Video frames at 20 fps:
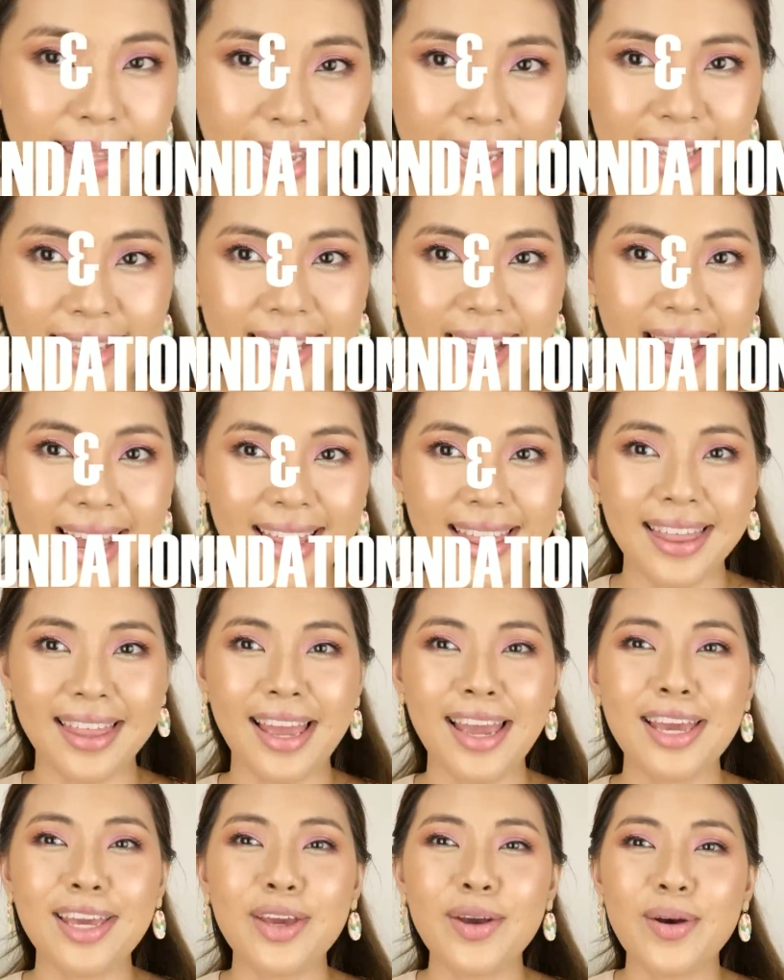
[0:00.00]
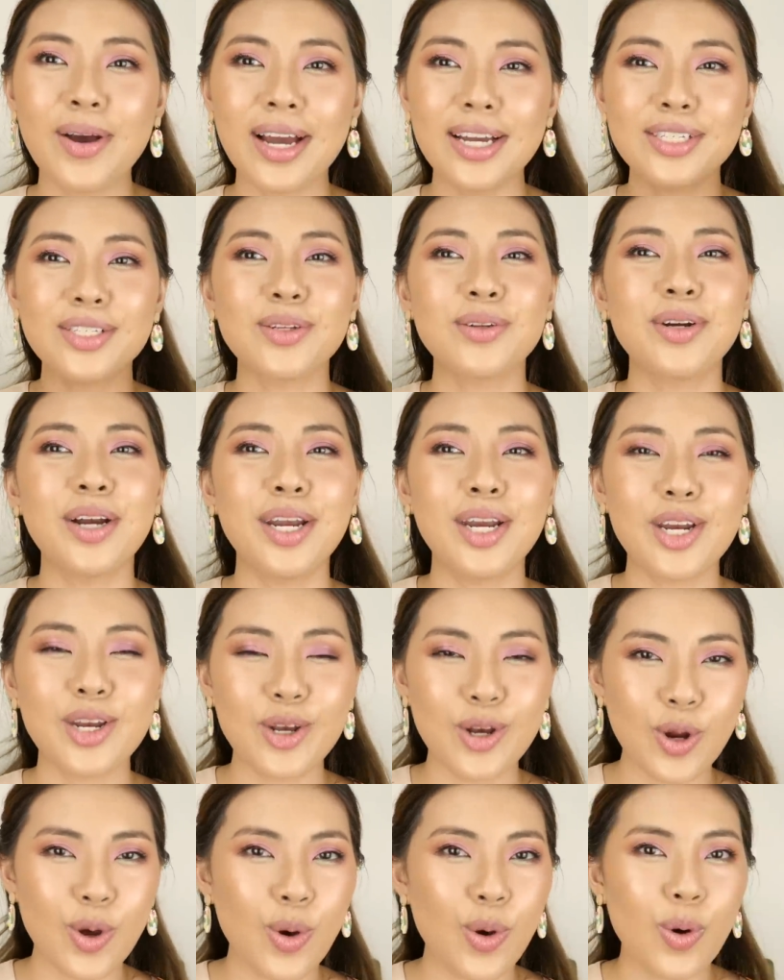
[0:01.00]
tint, I think you guys already
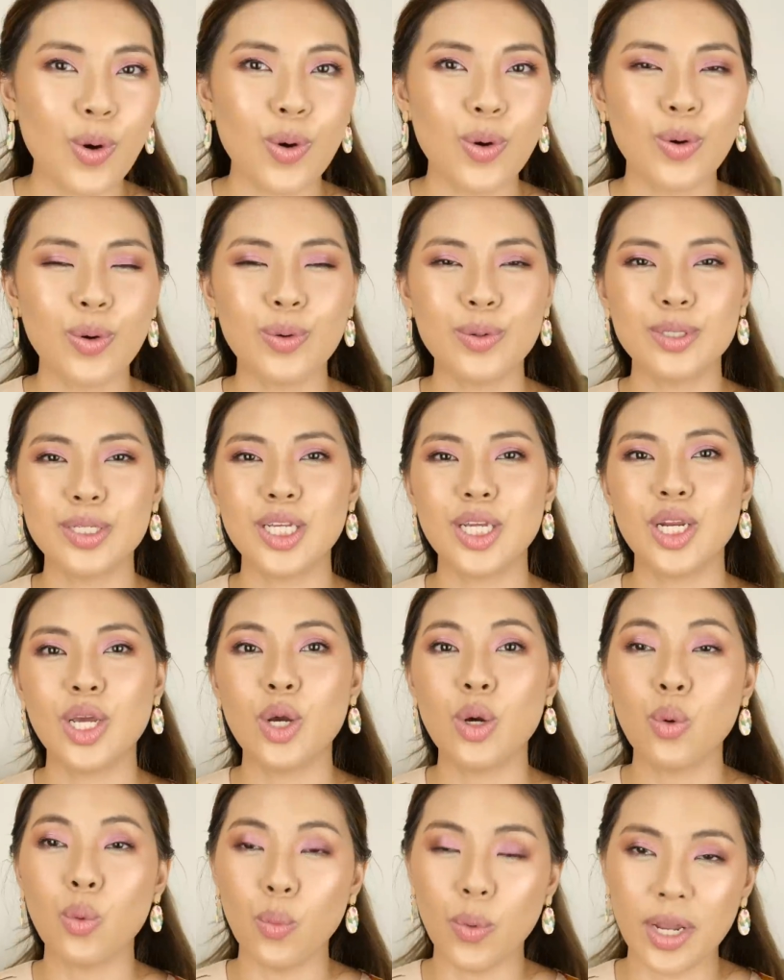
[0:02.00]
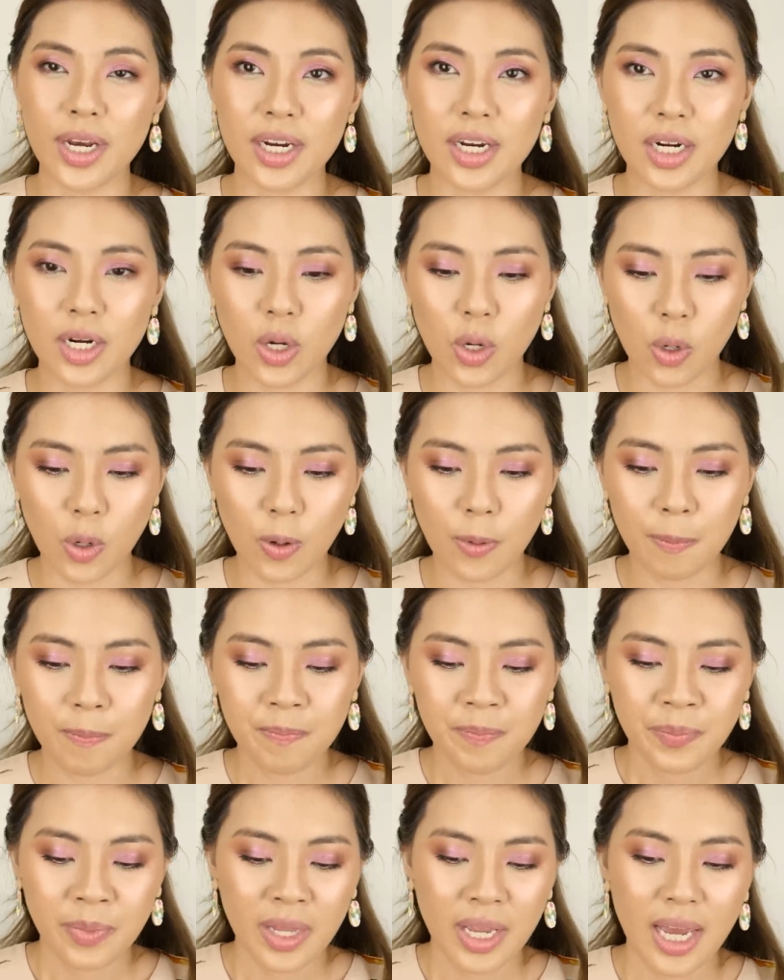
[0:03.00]
know kung sino yung winner ko.
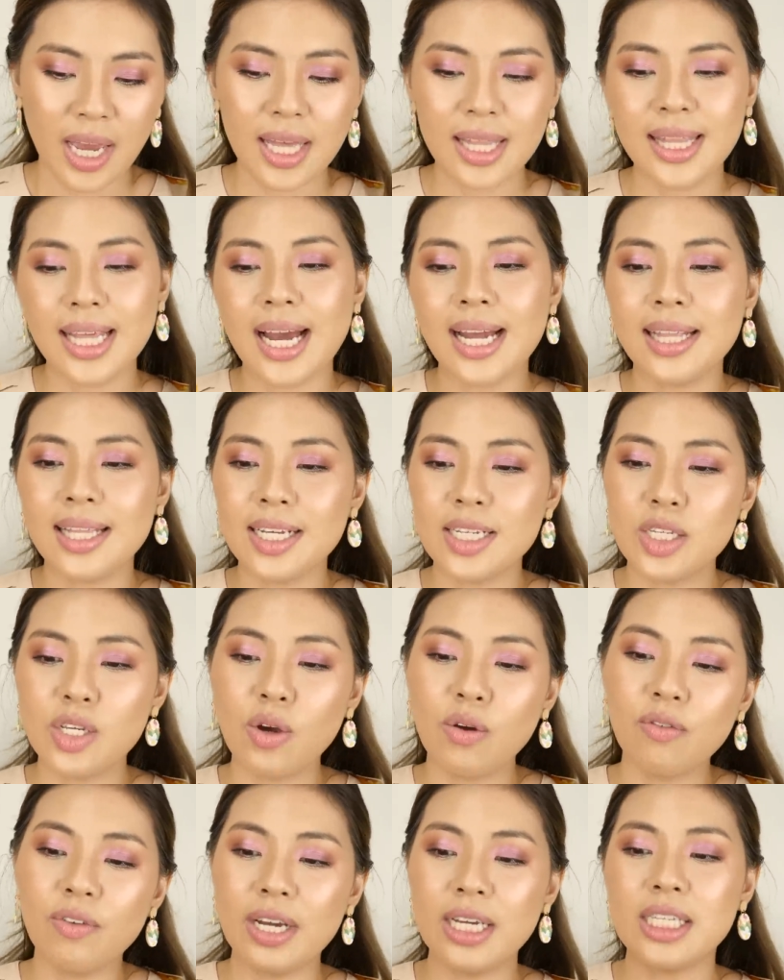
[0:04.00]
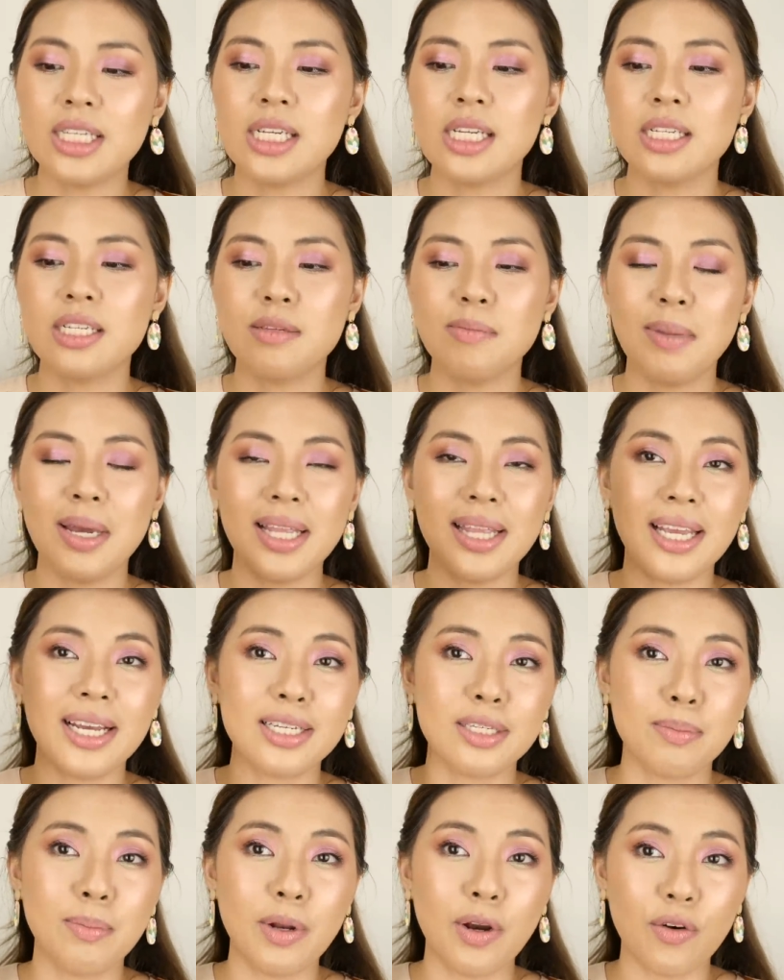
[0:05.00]
And that is yung Vice
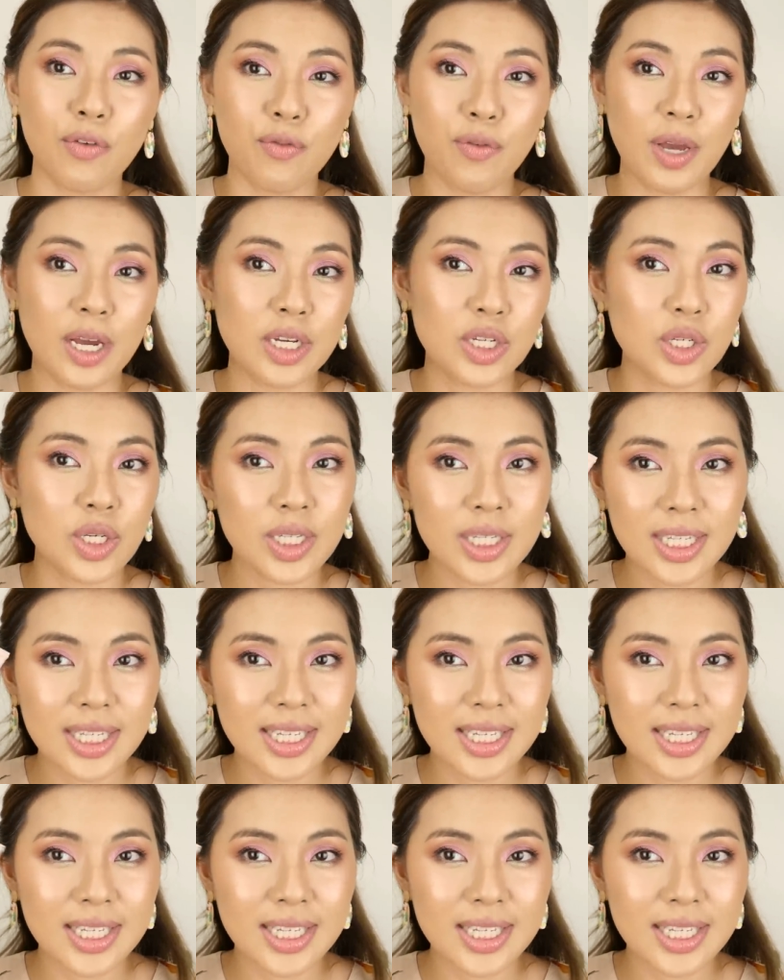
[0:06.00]
Cosmetics Blurfection